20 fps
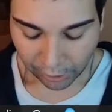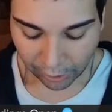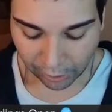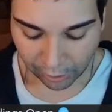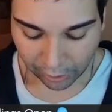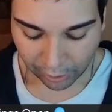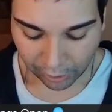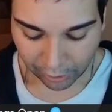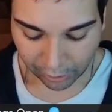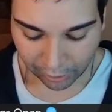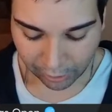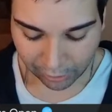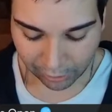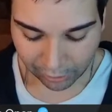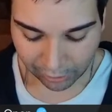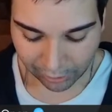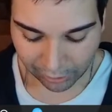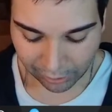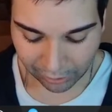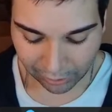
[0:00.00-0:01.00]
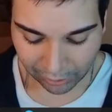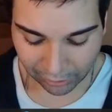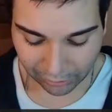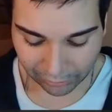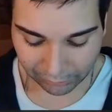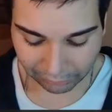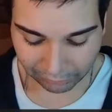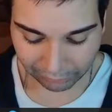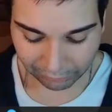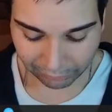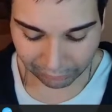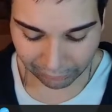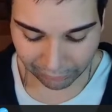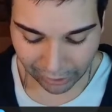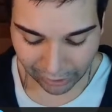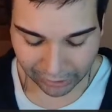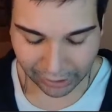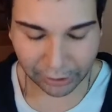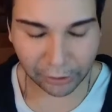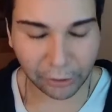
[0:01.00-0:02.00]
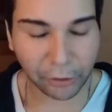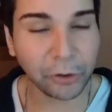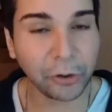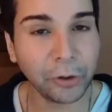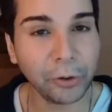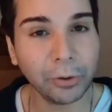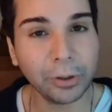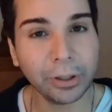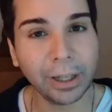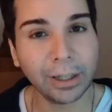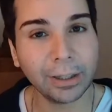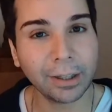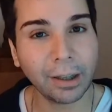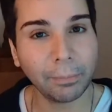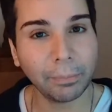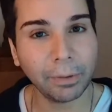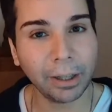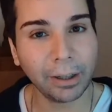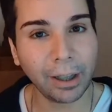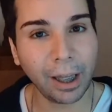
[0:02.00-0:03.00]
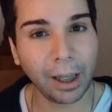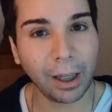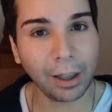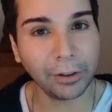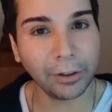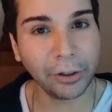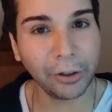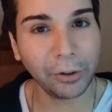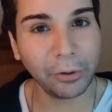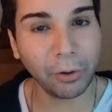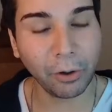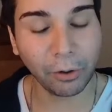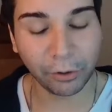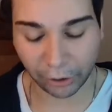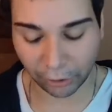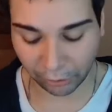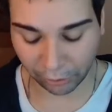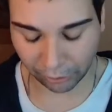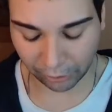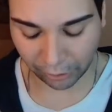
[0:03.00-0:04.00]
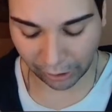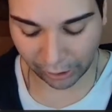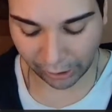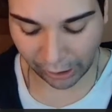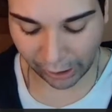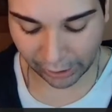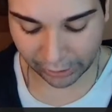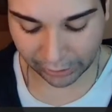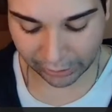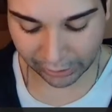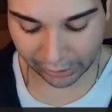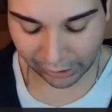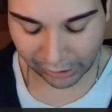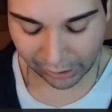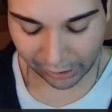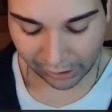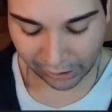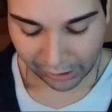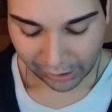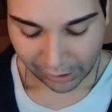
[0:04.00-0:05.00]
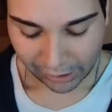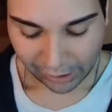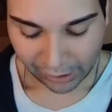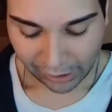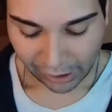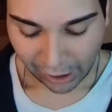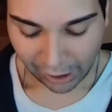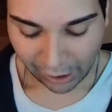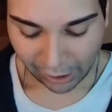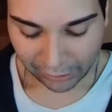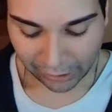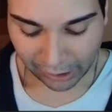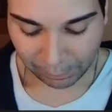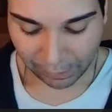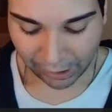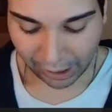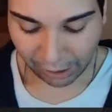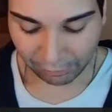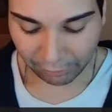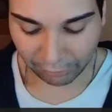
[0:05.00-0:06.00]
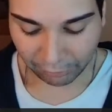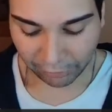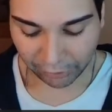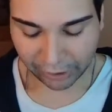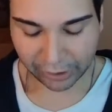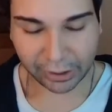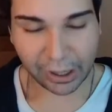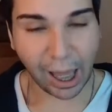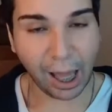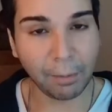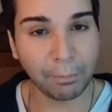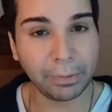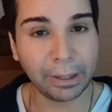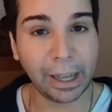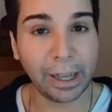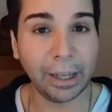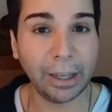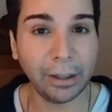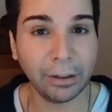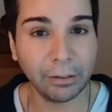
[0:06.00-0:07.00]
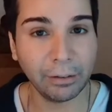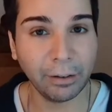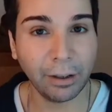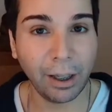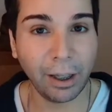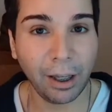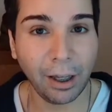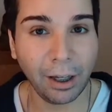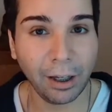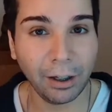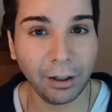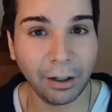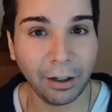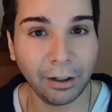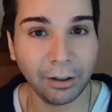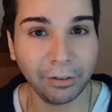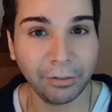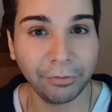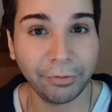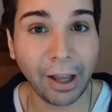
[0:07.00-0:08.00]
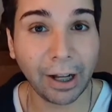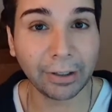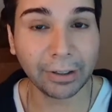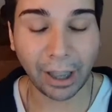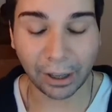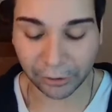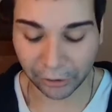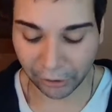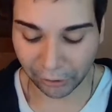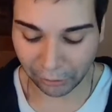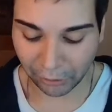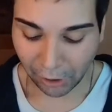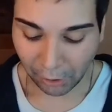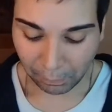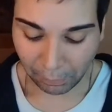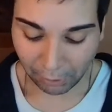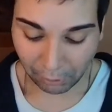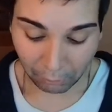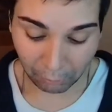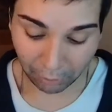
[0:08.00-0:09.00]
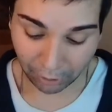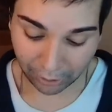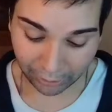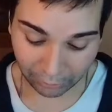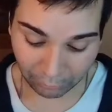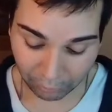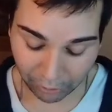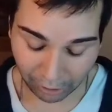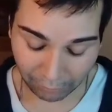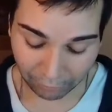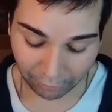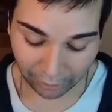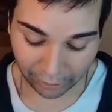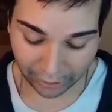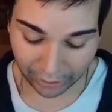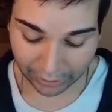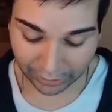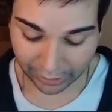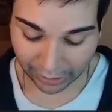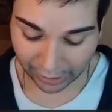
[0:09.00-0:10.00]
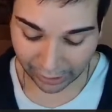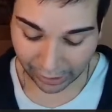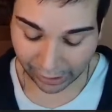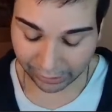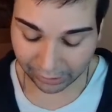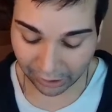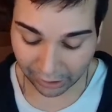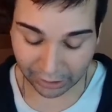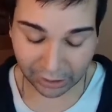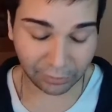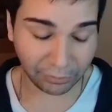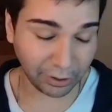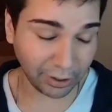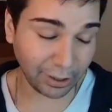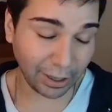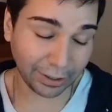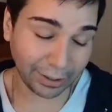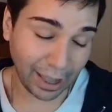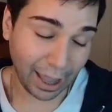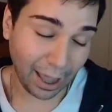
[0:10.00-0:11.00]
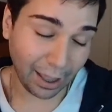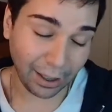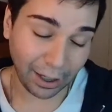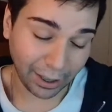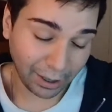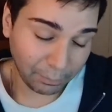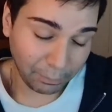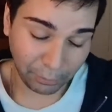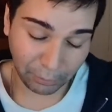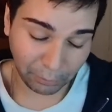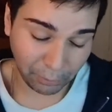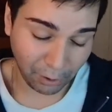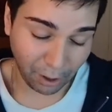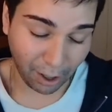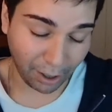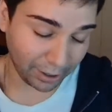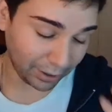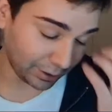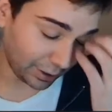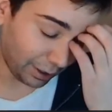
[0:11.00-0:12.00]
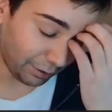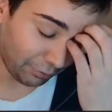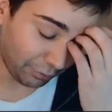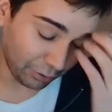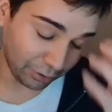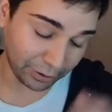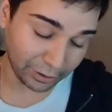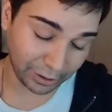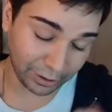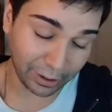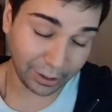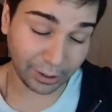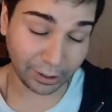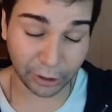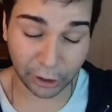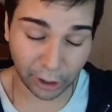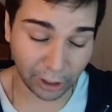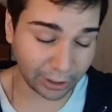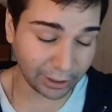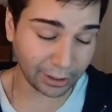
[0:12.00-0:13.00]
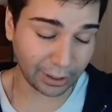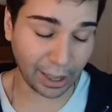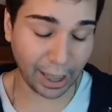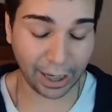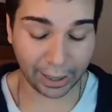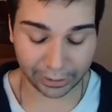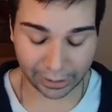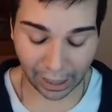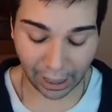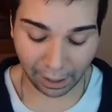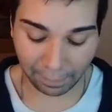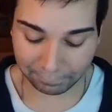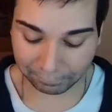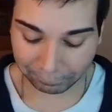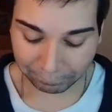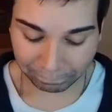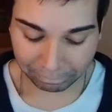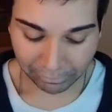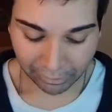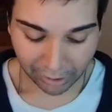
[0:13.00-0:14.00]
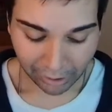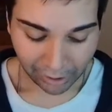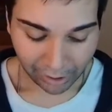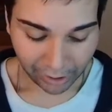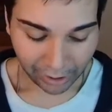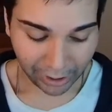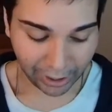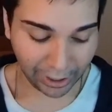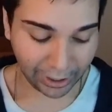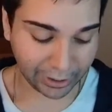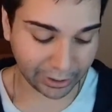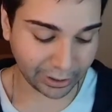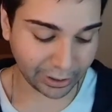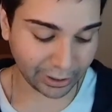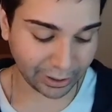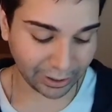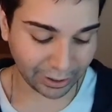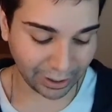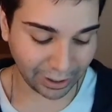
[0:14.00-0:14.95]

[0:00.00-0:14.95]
it's like they're using something on you, or they may have a very dominating effect on you. But whatever it is, it does feel like that. I gotta be real honest. It feels just like that. It's